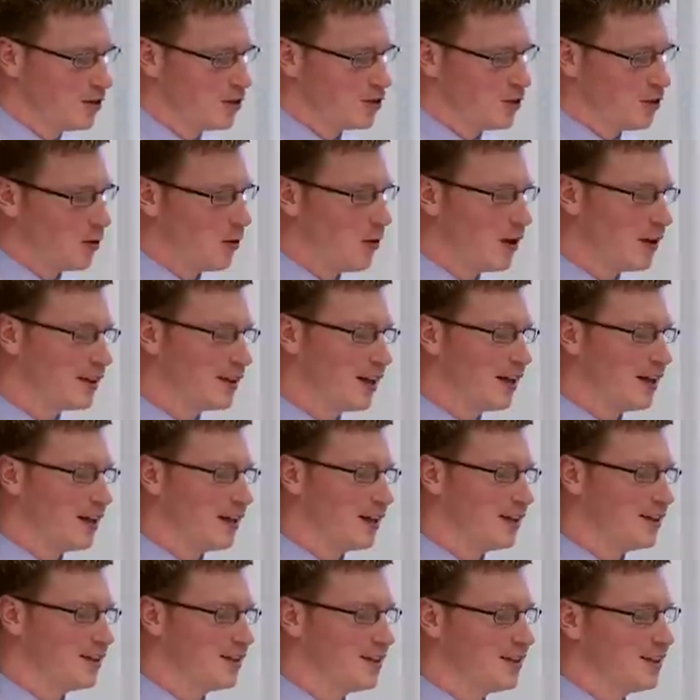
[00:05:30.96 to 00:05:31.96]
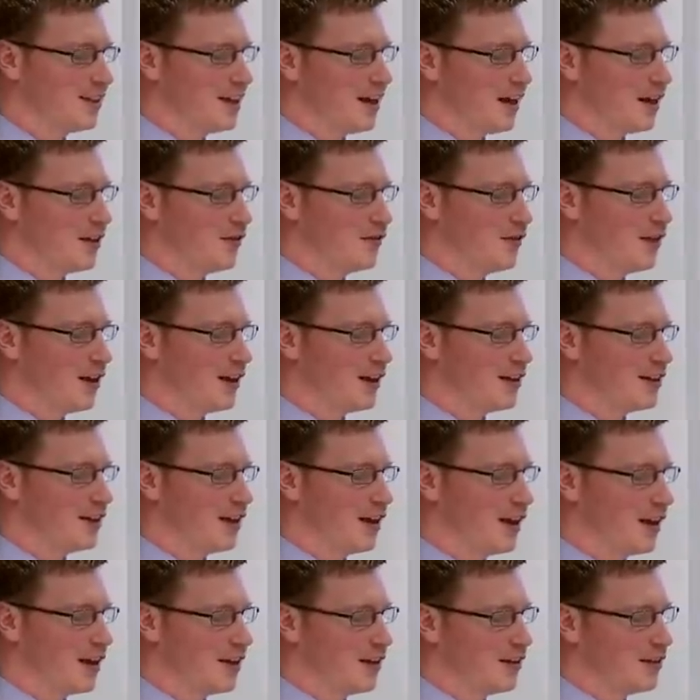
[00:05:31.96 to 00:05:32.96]
So what that is, I
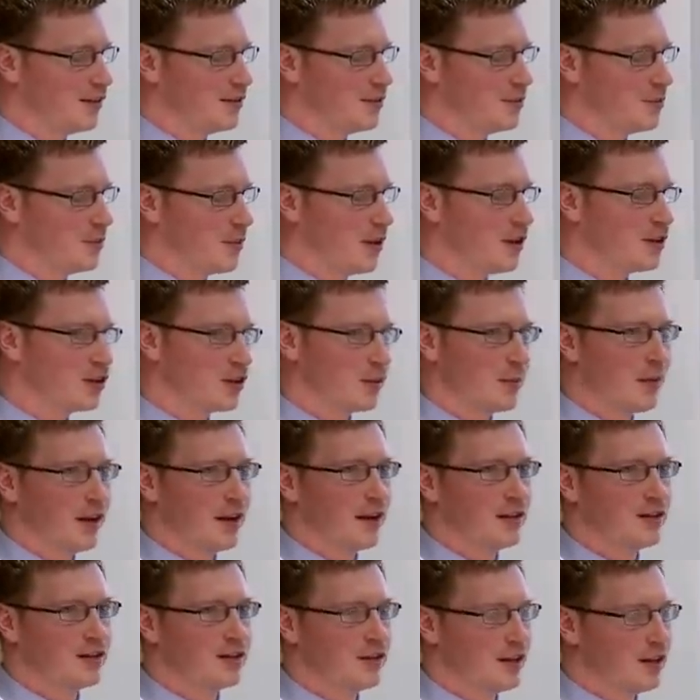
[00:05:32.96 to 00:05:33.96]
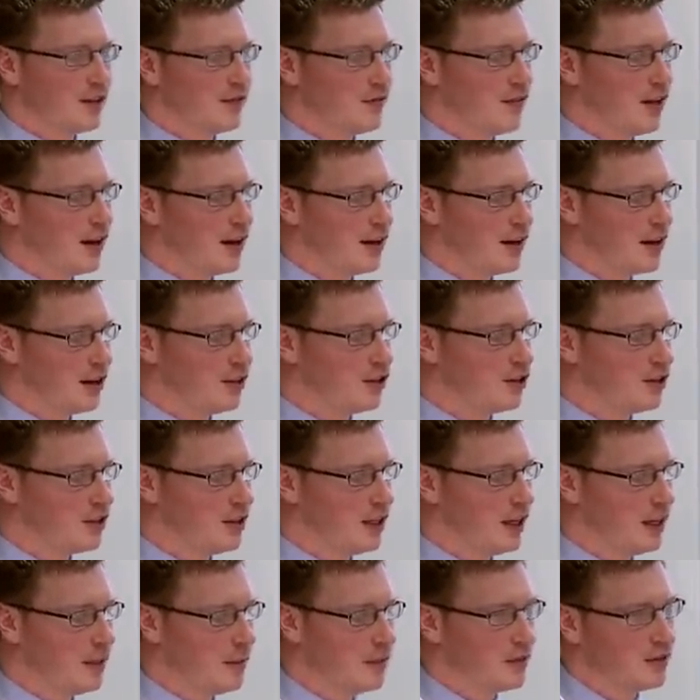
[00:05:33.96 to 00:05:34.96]
project manage the validation
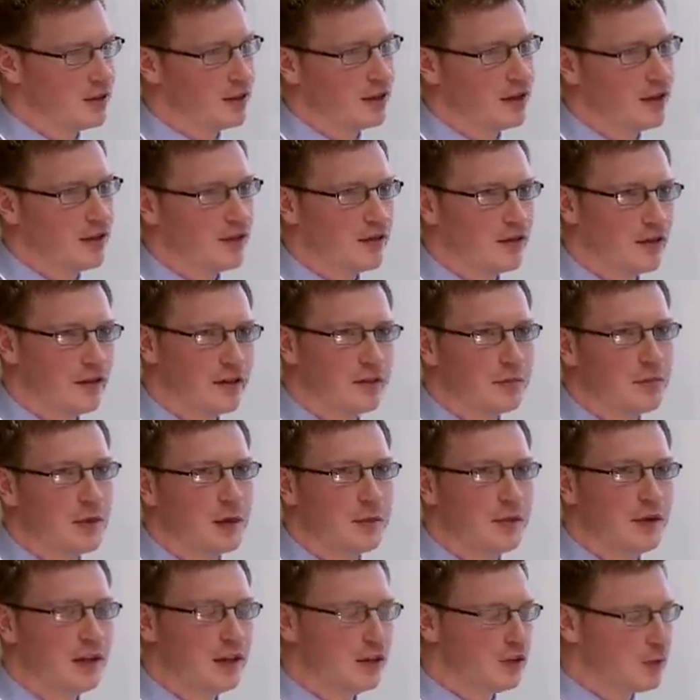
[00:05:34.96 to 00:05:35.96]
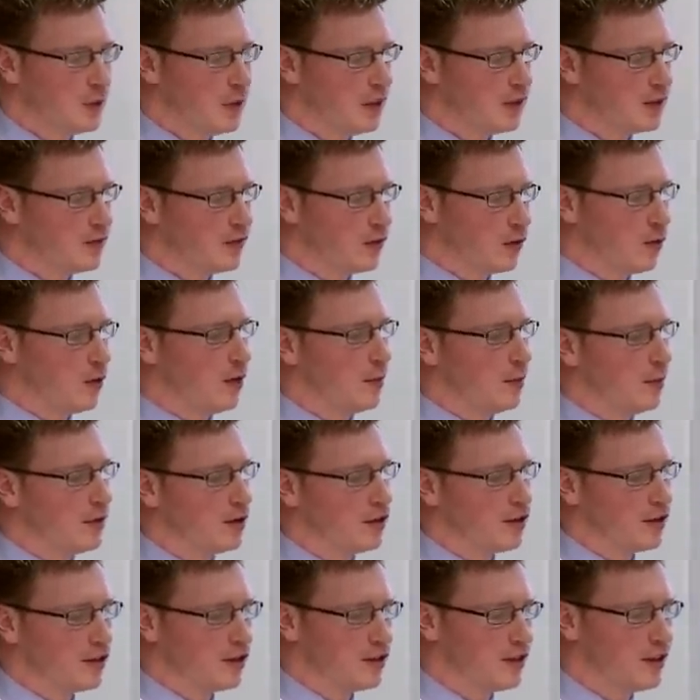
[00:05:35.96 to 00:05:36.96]
teams for maybe each piece of
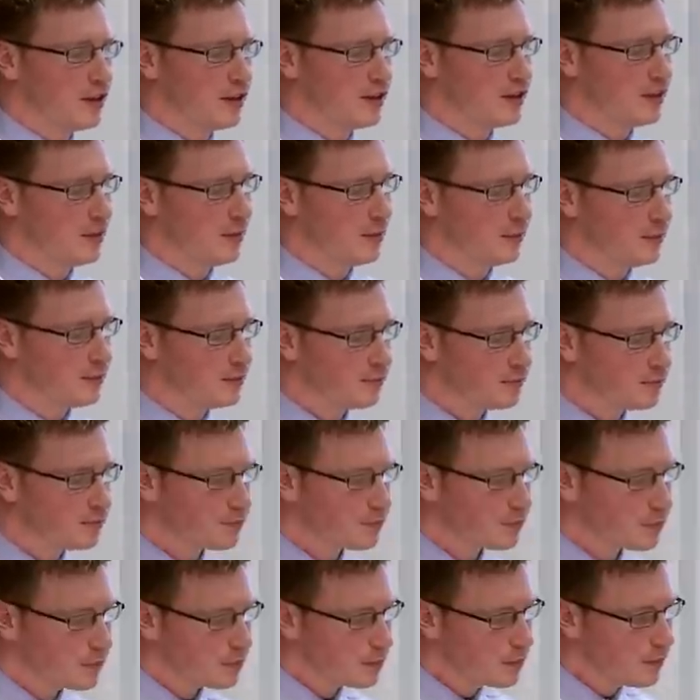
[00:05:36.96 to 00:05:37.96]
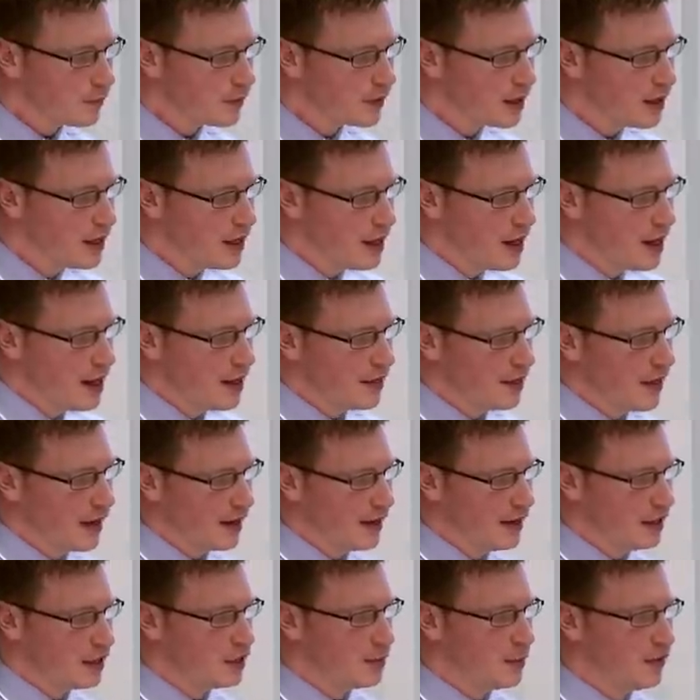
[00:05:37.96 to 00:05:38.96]
equipment or system
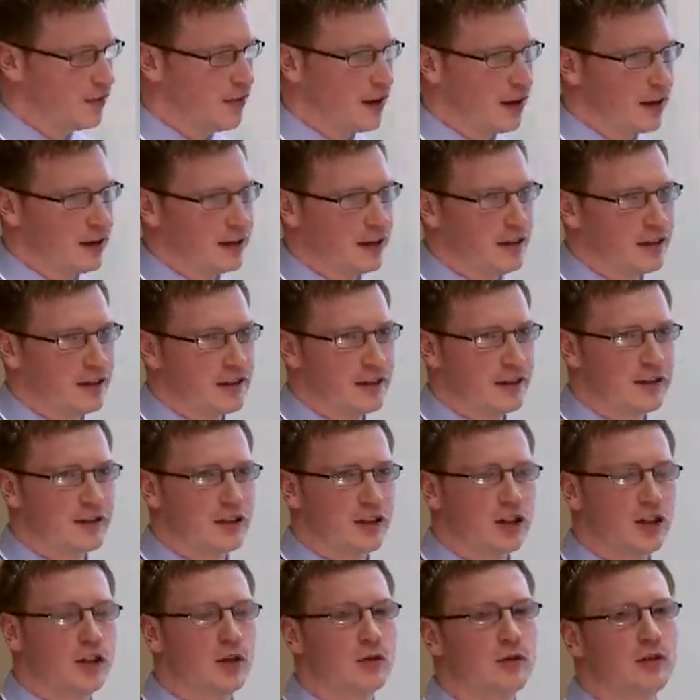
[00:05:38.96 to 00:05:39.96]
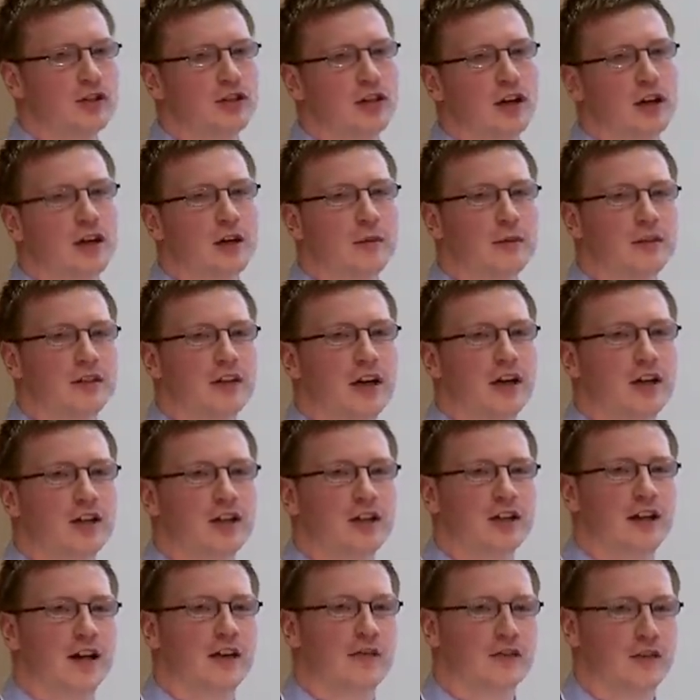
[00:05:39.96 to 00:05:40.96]
that needs to be validated. It's a huge
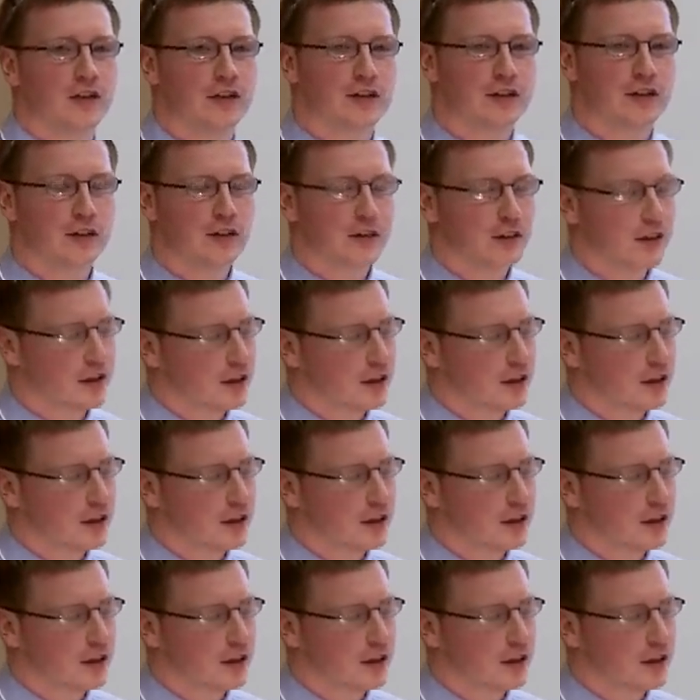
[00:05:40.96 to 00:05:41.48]
documentation effort.